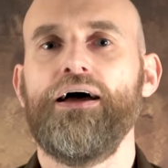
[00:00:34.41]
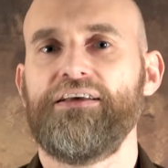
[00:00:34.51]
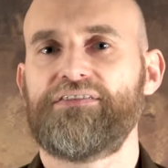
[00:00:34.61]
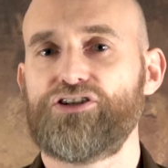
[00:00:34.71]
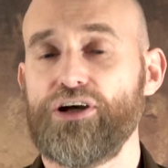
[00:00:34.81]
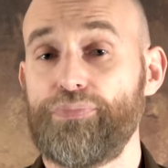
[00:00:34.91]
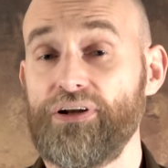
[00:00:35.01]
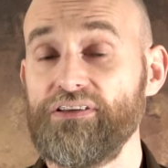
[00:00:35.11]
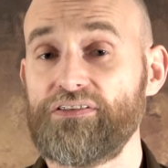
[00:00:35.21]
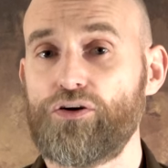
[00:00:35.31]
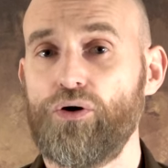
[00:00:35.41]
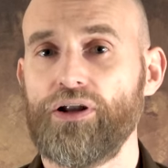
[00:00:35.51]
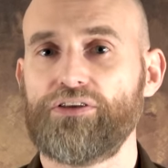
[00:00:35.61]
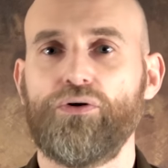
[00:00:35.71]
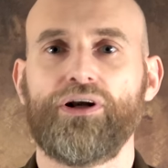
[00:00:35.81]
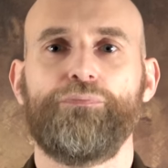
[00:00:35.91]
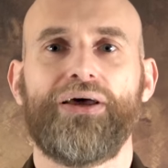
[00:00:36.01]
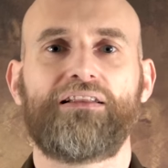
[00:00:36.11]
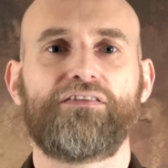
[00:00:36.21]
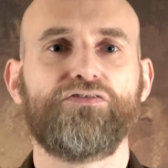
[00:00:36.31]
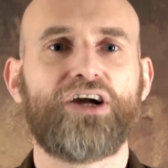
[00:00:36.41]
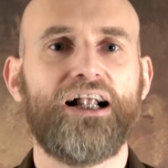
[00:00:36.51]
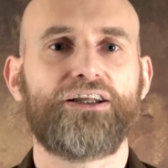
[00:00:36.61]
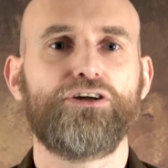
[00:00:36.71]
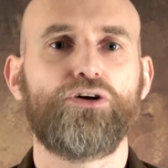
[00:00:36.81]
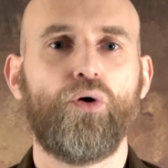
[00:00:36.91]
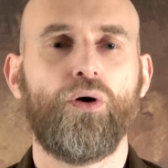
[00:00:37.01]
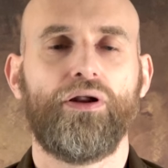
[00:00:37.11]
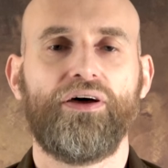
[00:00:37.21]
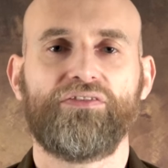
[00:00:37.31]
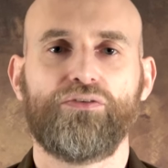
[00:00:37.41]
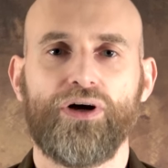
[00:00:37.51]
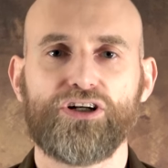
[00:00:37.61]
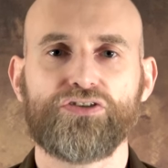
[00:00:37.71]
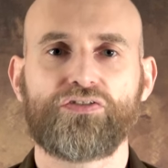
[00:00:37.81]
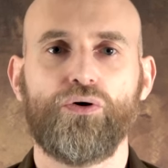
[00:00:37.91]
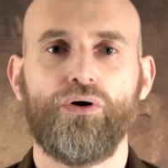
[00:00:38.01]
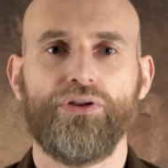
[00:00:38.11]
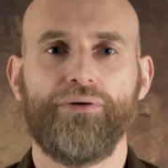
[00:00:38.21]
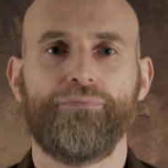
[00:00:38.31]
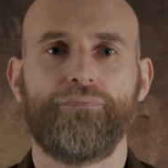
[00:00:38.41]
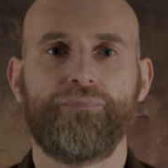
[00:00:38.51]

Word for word: as the Japanese call it, or the battles of Khalkhin Gol, as the Russians call them.